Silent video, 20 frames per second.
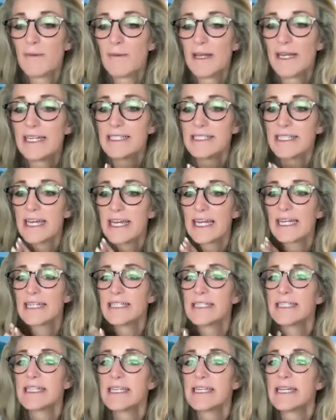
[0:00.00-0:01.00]
anybody
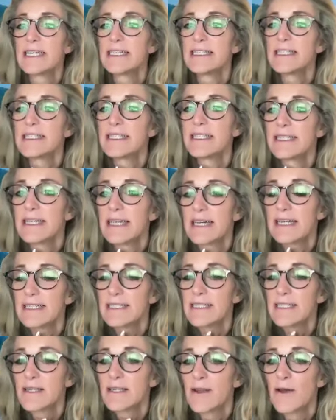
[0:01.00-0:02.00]
takes this, let
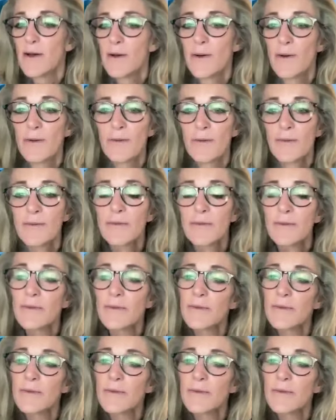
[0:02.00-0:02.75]
us know.